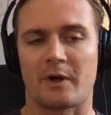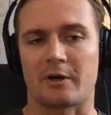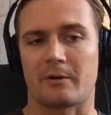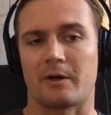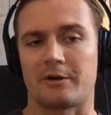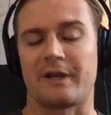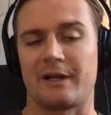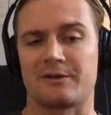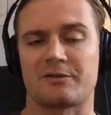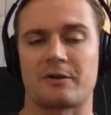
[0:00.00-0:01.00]
our
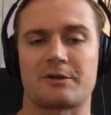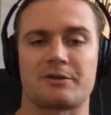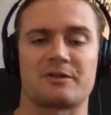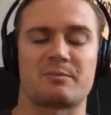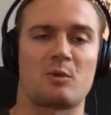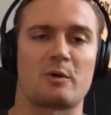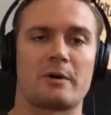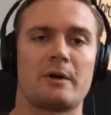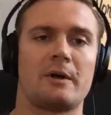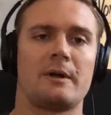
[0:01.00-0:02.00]
data structures
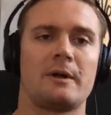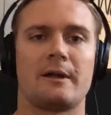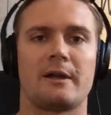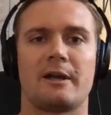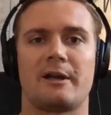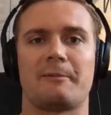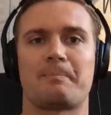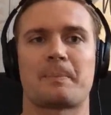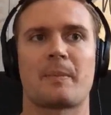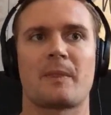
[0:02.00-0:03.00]
more
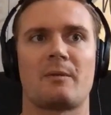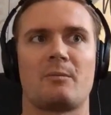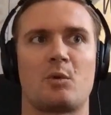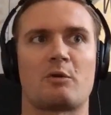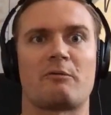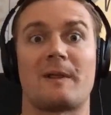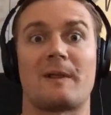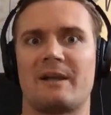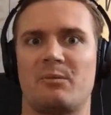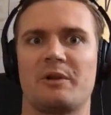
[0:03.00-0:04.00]

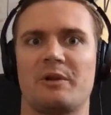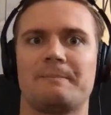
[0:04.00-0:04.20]
reliably.